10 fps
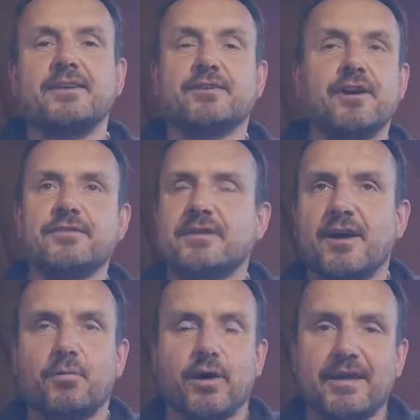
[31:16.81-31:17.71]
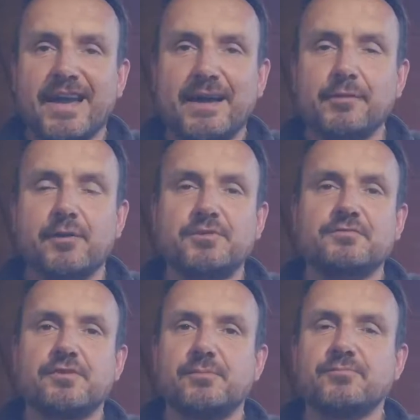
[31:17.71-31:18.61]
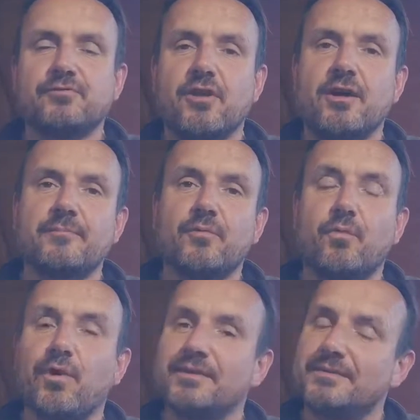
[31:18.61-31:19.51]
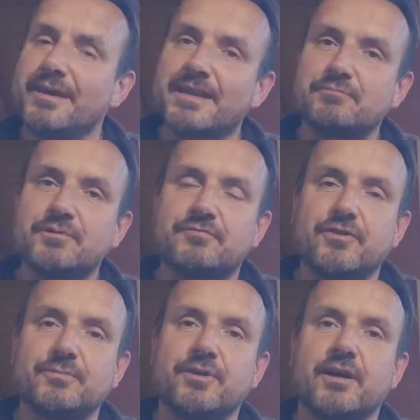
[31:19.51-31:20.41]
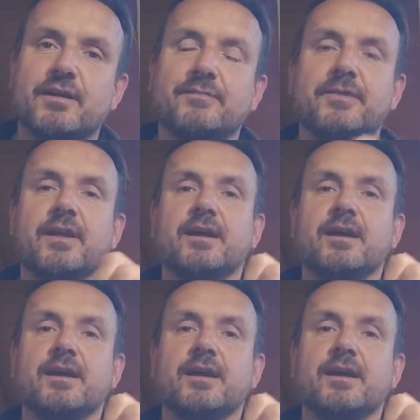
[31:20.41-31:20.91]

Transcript: You can often tell what camera it was filmed from, what date it was filmed on,